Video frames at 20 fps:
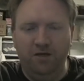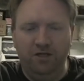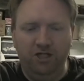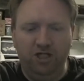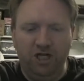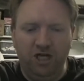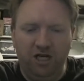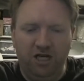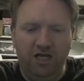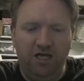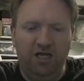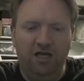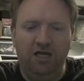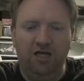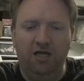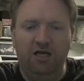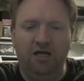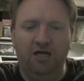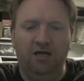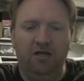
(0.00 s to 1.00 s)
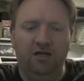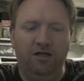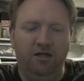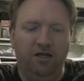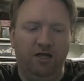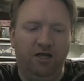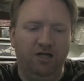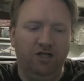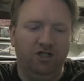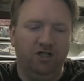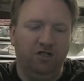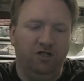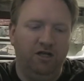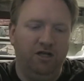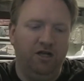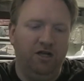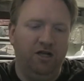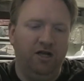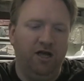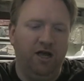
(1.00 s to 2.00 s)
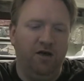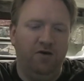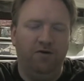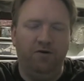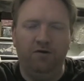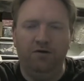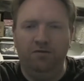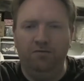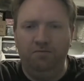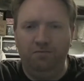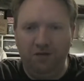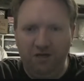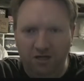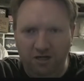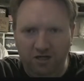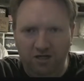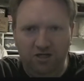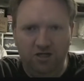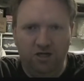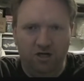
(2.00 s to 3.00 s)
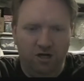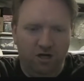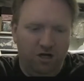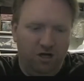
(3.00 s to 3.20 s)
Jenny and Angelina out on the beach,